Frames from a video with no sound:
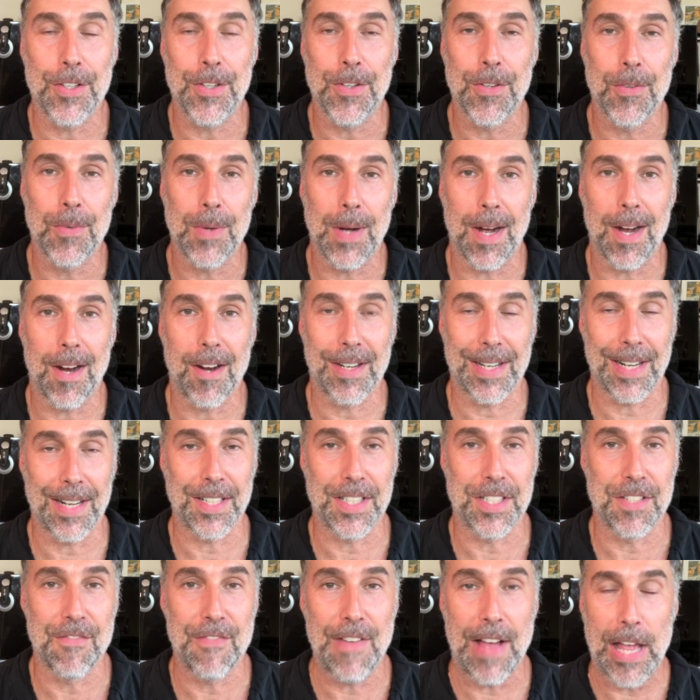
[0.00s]
you are
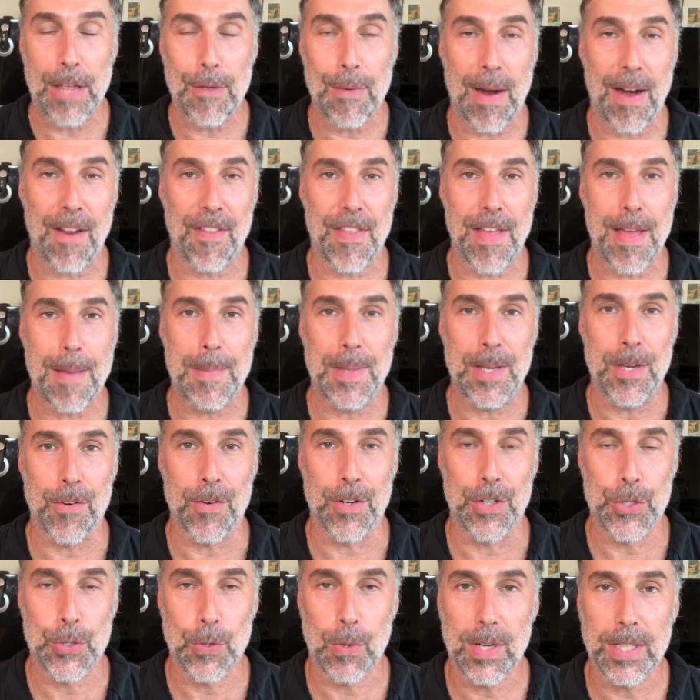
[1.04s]
getting some value out of them and
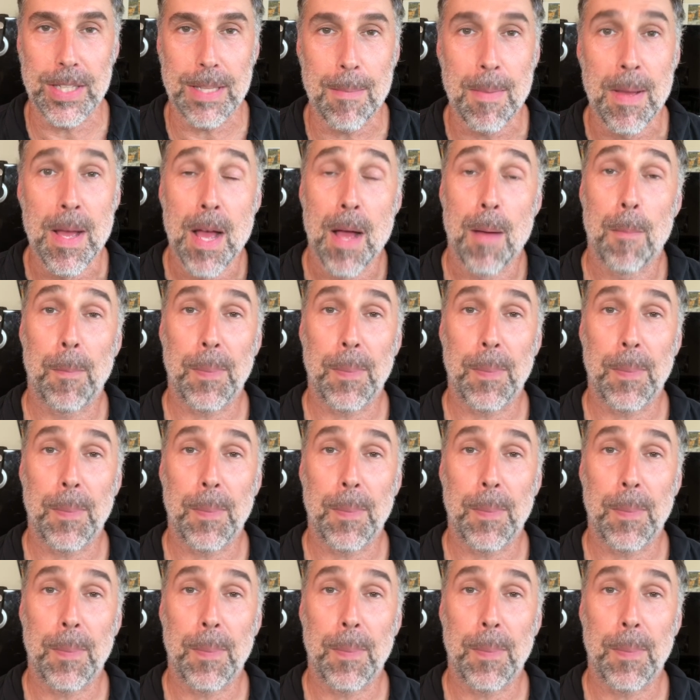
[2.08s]
you're enjoying them,